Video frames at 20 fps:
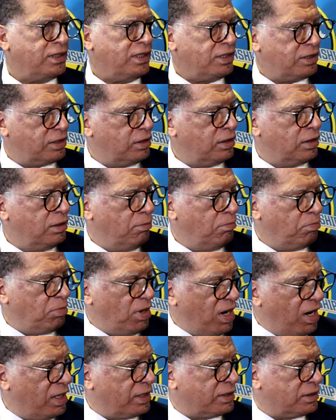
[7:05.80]
as
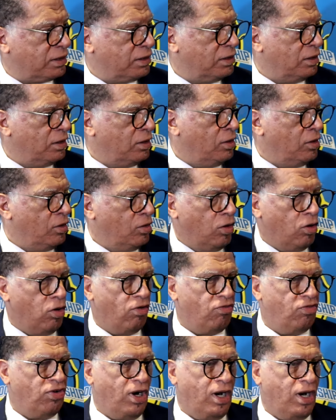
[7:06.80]
part
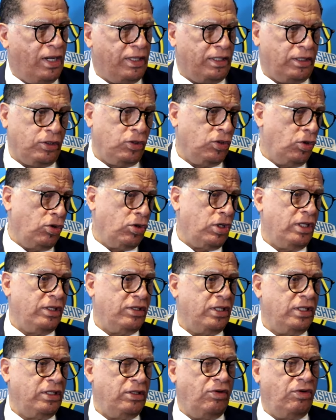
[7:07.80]
of VAR. You look at
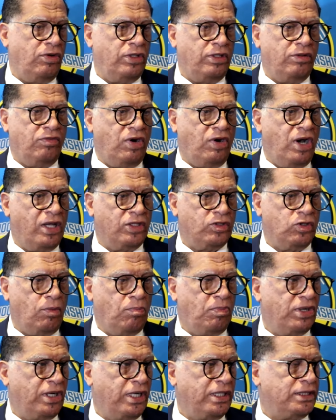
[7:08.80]
VAR's
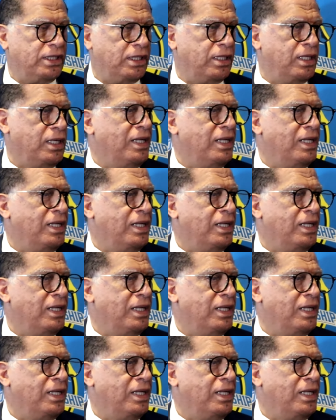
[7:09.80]
operation,